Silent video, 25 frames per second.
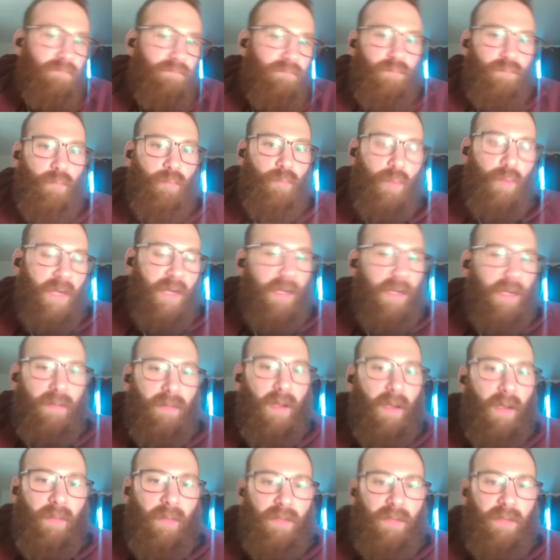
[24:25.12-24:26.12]

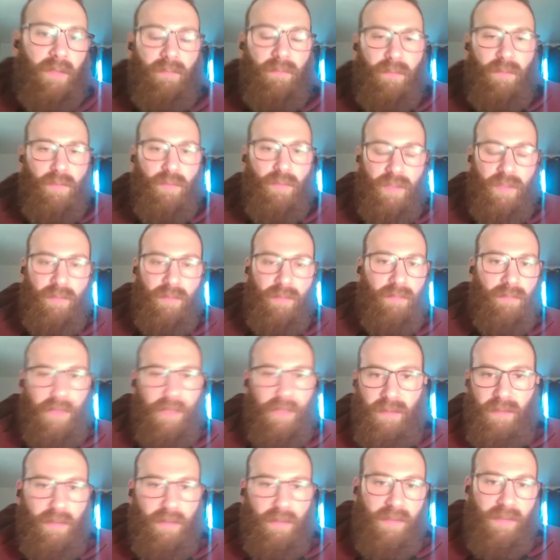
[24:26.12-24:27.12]
really, I mean, you're just
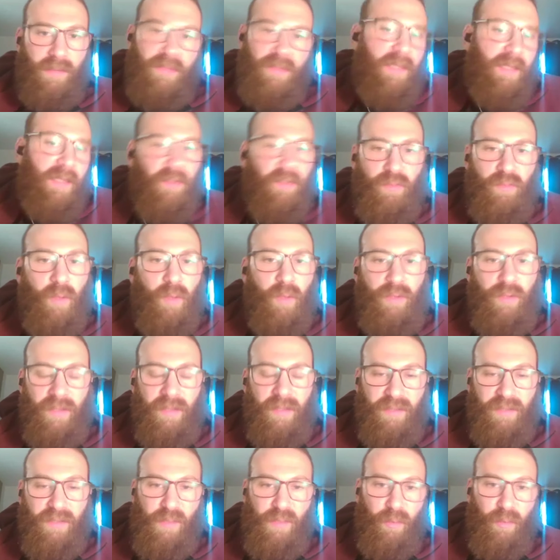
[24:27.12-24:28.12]
testing the standard model
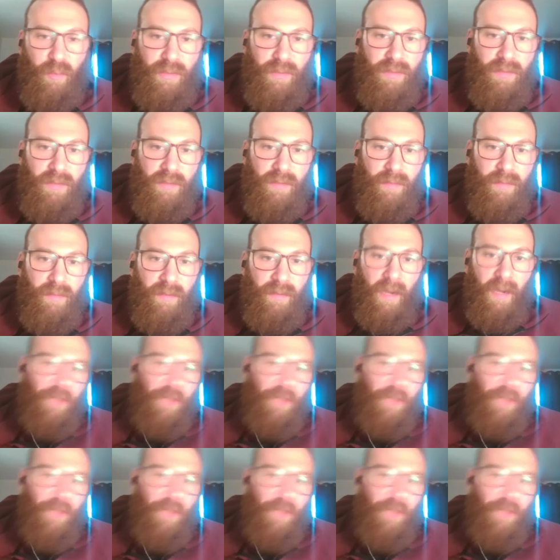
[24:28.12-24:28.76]
at this point,